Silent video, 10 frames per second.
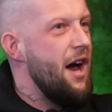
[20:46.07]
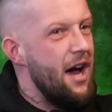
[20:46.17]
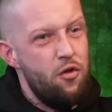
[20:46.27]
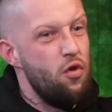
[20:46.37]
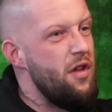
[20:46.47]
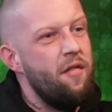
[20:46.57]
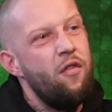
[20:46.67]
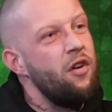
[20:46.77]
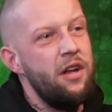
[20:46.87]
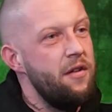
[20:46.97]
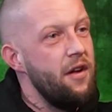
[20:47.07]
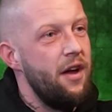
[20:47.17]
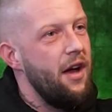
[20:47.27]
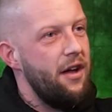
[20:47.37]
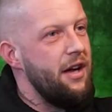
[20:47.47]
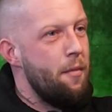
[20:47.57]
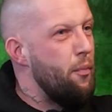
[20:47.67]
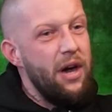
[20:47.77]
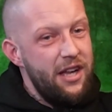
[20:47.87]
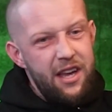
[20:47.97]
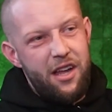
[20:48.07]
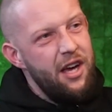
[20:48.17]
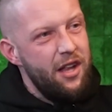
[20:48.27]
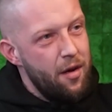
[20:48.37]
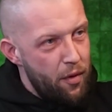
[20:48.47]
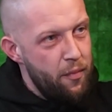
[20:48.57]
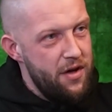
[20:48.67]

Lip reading: that's just a fucking, like, I'm paying to learn about